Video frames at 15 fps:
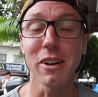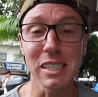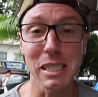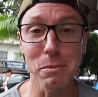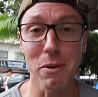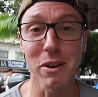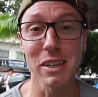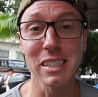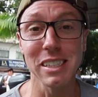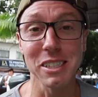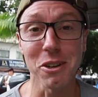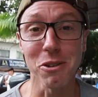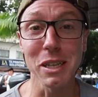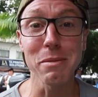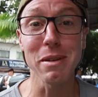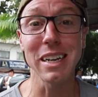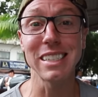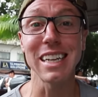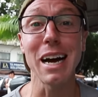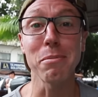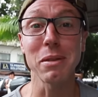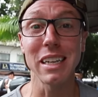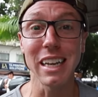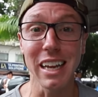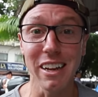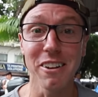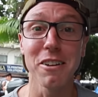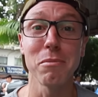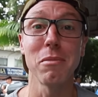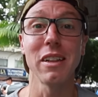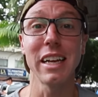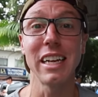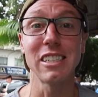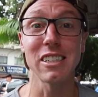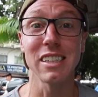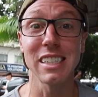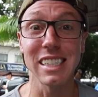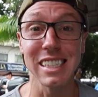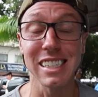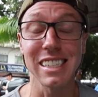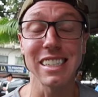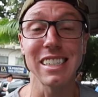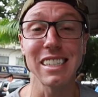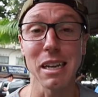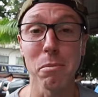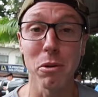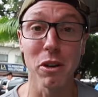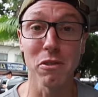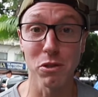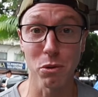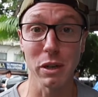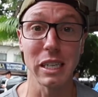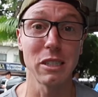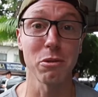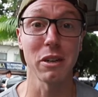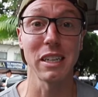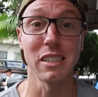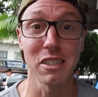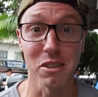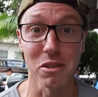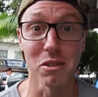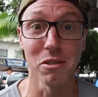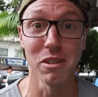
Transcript: crazy part is it's only been adopted here in Malaysia since December of 2022,